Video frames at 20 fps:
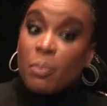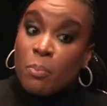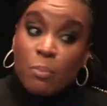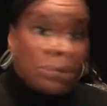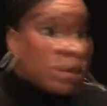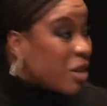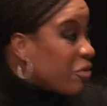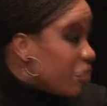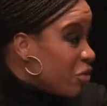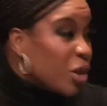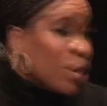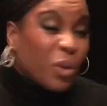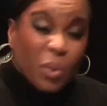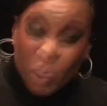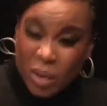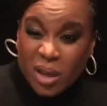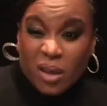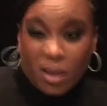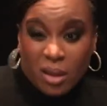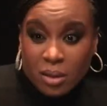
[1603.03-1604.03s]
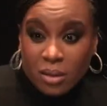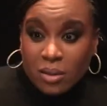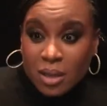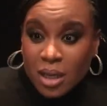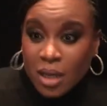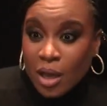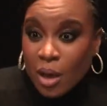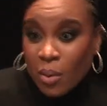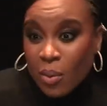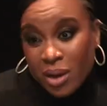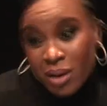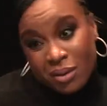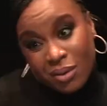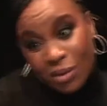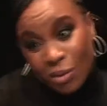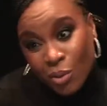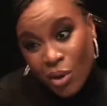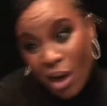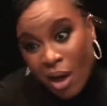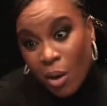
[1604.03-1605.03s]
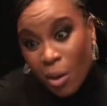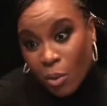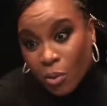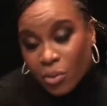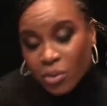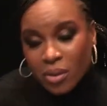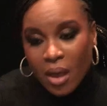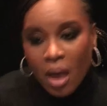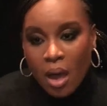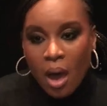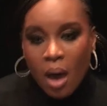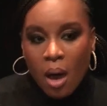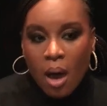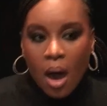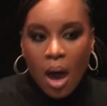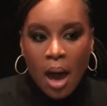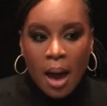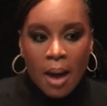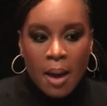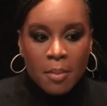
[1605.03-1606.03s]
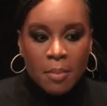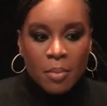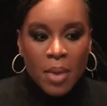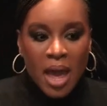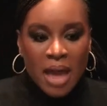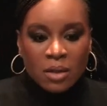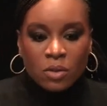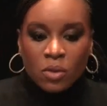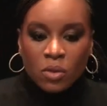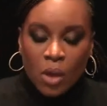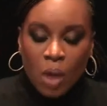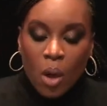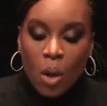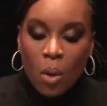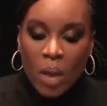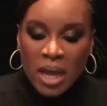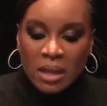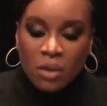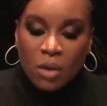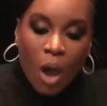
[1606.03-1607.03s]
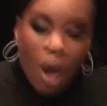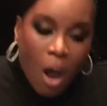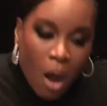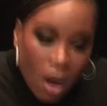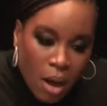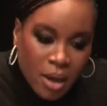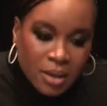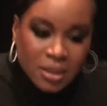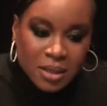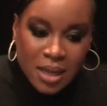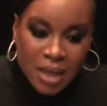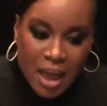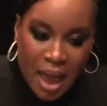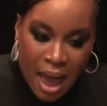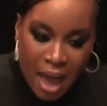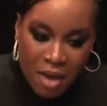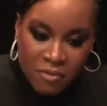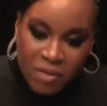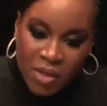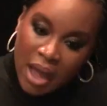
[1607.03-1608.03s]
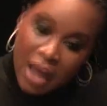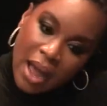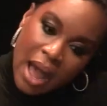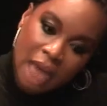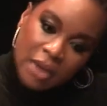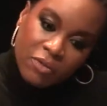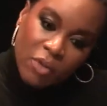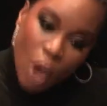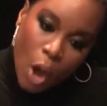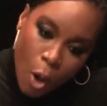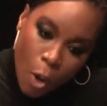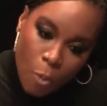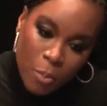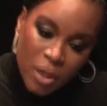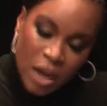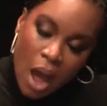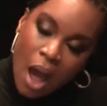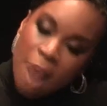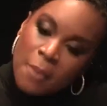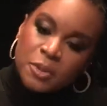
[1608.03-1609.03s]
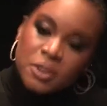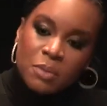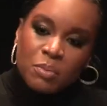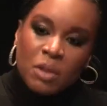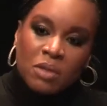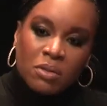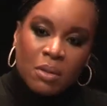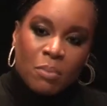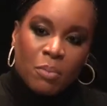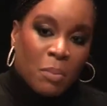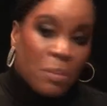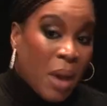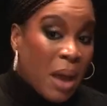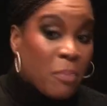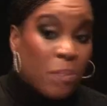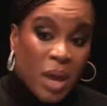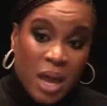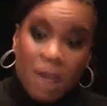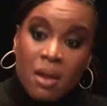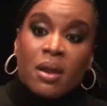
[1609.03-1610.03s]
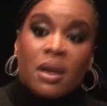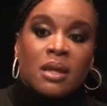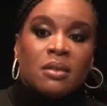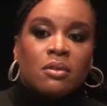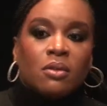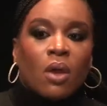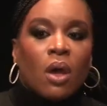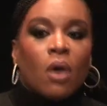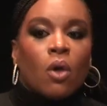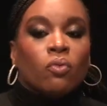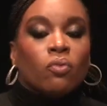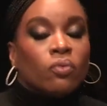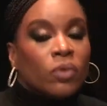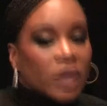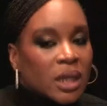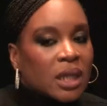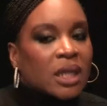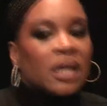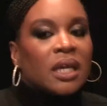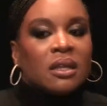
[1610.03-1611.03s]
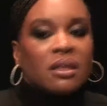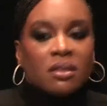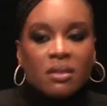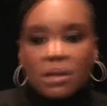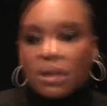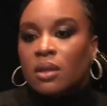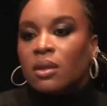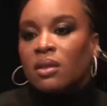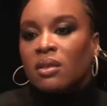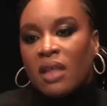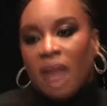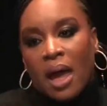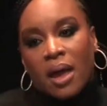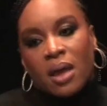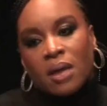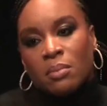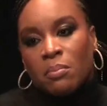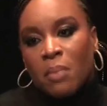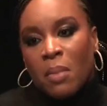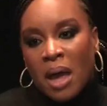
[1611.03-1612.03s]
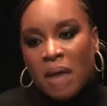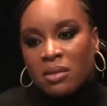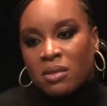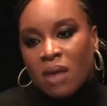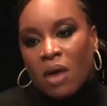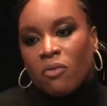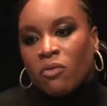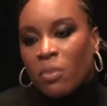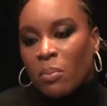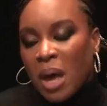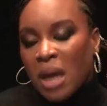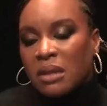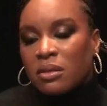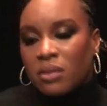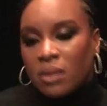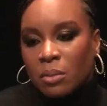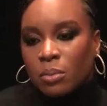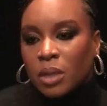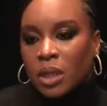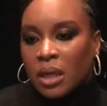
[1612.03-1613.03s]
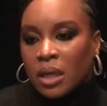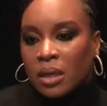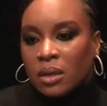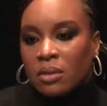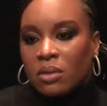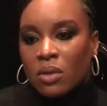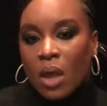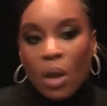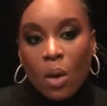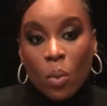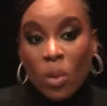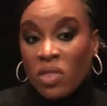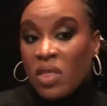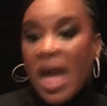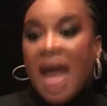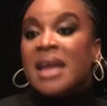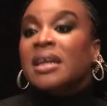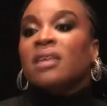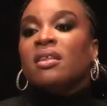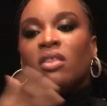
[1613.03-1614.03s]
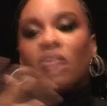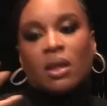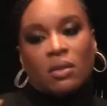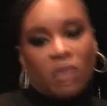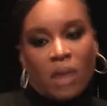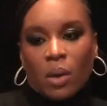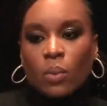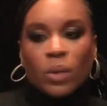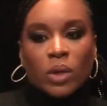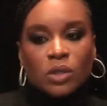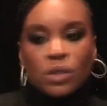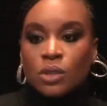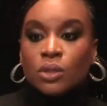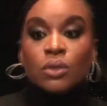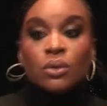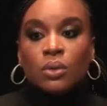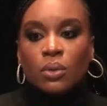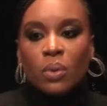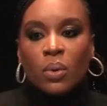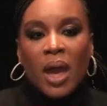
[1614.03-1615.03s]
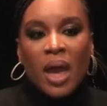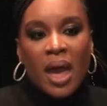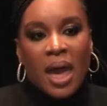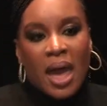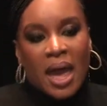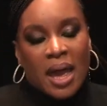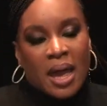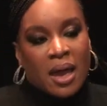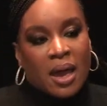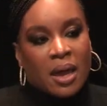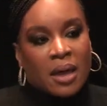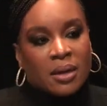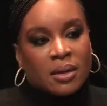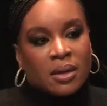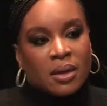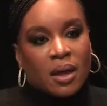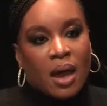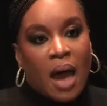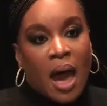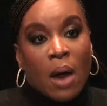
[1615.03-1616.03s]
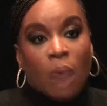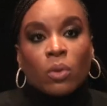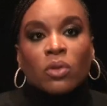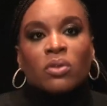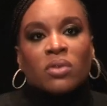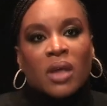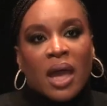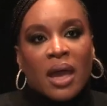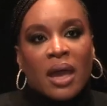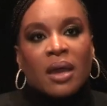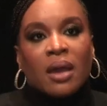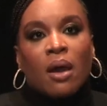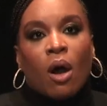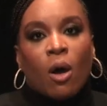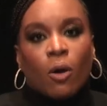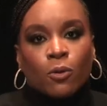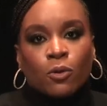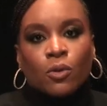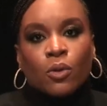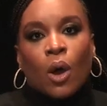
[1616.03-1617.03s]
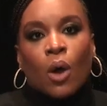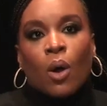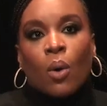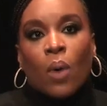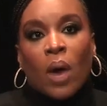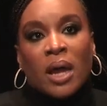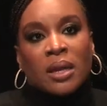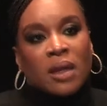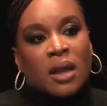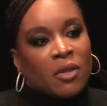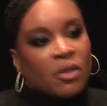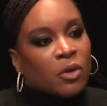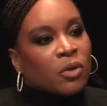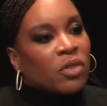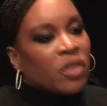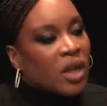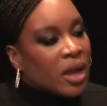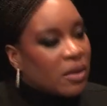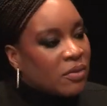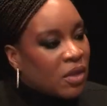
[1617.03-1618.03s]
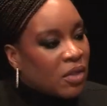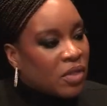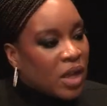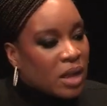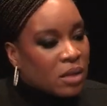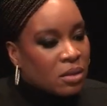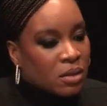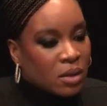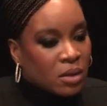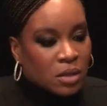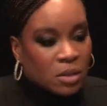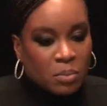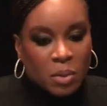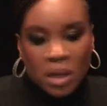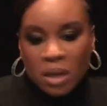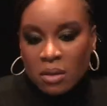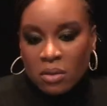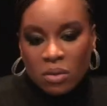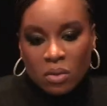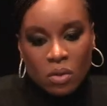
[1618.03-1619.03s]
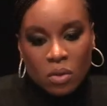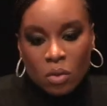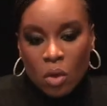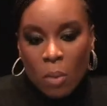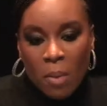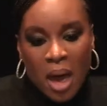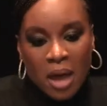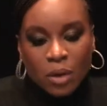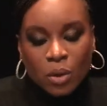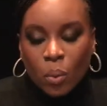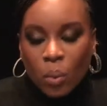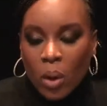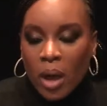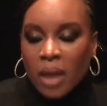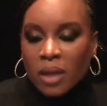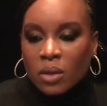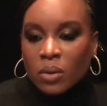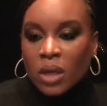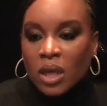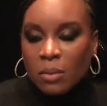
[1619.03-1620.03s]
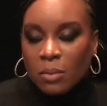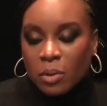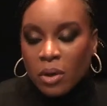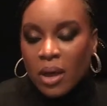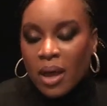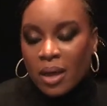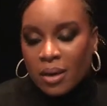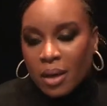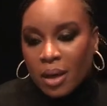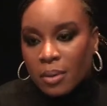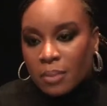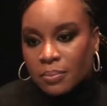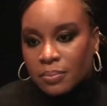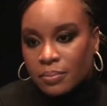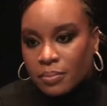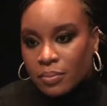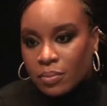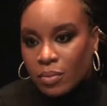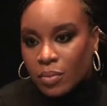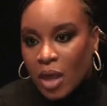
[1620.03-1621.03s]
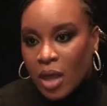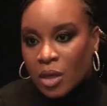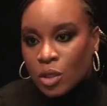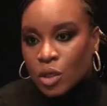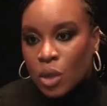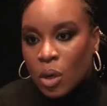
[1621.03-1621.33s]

but a few will, you know, and who knows? Um, and so it's hard to have that kind of hope and optimism, but my parents really instilled that in myself and my siblings with anything that we do. And I will say also another thing that they instilled in me is no matter what, you keep your head up and